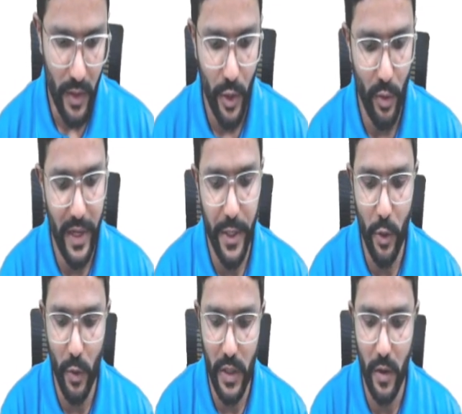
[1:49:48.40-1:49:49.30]
You will get
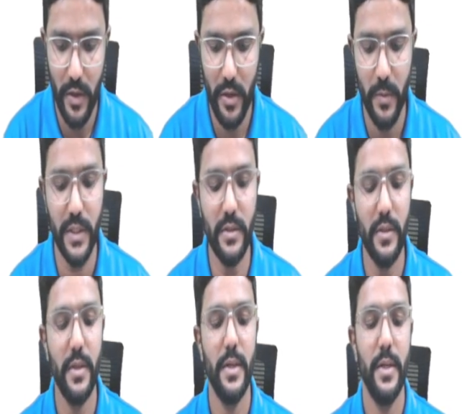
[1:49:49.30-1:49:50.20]
total contribution.
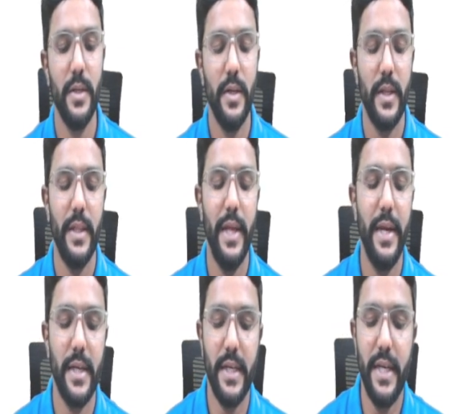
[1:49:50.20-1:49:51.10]

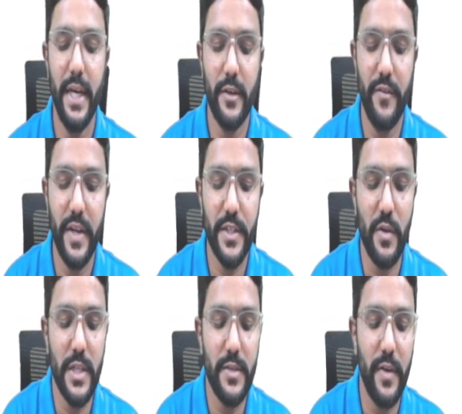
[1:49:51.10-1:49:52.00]
Then deduct fixed
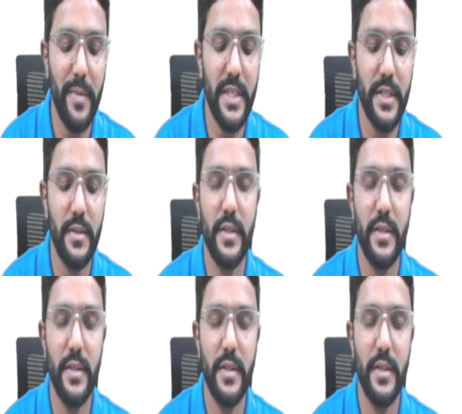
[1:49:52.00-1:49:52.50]
cost from it.